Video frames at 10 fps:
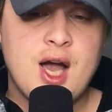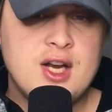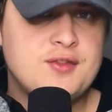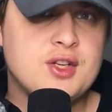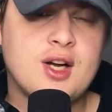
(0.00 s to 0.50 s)

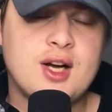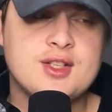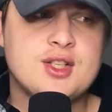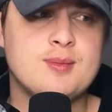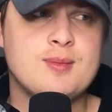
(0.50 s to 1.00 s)
enough to
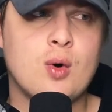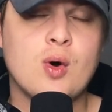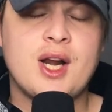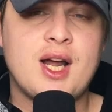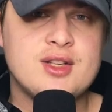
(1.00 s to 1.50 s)
cause some
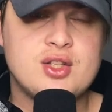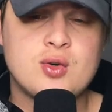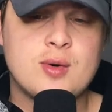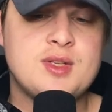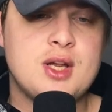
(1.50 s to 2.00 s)
organized storms